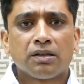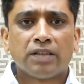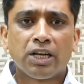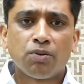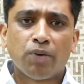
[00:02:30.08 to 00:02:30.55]

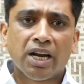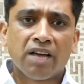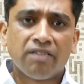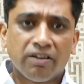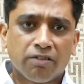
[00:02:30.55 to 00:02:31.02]
Then we can
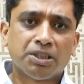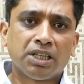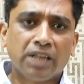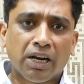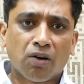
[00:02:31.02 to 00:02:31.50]
have
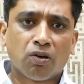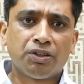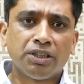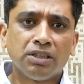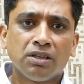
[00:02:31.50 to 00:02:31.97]
information
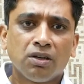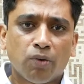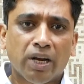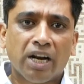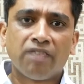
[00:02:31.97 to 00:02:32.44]
technology,
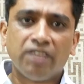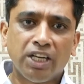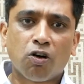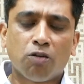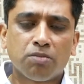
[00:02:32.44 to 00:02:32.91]
we can have
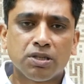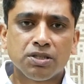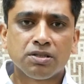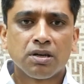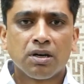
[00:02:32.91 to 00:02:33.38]

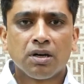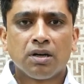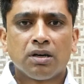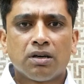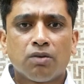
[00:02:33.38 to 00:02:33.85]
e-commerce,
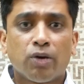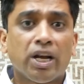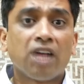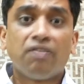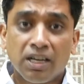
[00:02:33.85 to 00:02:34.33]
we
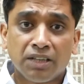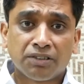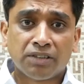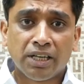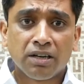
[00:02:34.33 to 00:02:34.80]
can have real
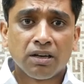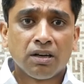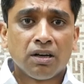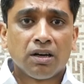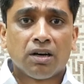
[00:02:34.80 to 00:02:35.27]
estate,
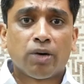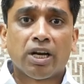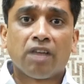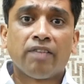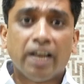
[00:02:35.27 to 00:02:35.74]
we
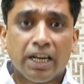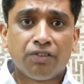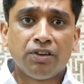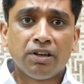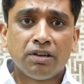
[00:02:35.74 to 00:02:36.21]
can have
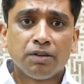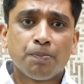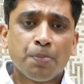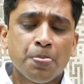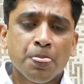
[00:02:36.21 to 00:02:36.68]

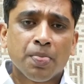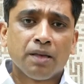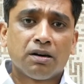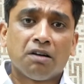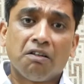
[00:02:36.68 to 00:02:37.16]
energy.
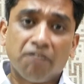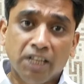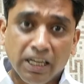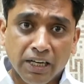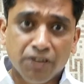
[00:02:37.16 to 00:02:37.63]

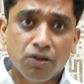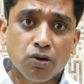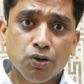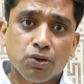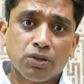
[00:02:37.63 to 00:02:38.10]
Within energy
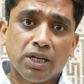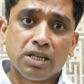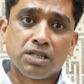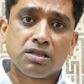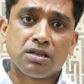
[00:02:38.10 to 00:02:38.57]
also there
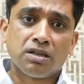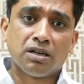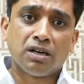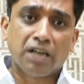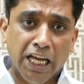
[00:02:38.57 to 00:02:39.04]
is
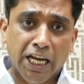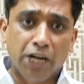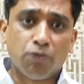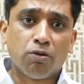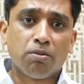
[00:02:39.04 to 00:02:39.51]

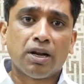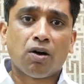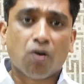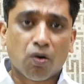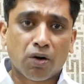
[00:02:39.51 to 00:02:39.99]
renewable
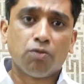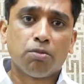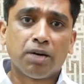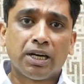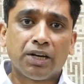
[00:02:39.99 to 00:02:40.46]
and
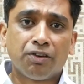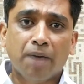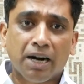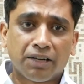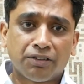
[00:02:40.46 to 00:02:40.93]
non-renewable energy
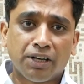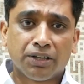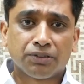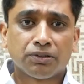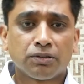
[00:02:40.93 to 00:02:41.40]
practice
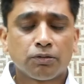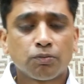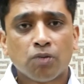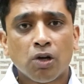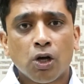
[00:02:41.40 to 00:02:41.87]
areas.
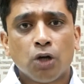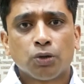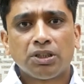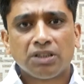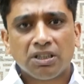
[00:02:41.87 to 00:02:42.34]

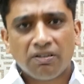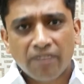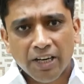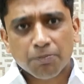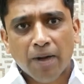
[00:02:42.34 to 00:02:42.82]
So these are the
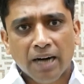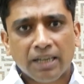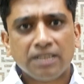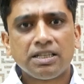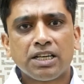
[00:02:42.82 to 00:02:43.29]
various
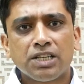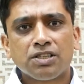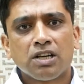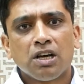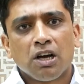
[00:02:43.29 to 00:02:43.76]
practice
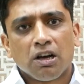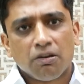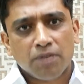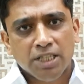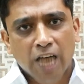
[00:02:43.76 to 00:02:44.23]
areas
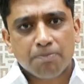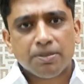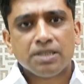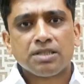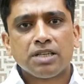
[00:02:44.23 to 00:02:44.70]
which
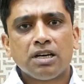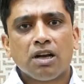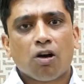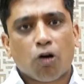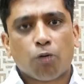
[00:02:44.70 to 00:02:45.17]
happens
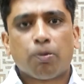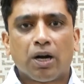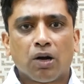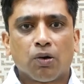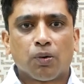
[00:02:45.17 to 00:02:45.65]
in
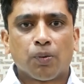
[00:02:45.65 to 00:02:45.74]
corporate law.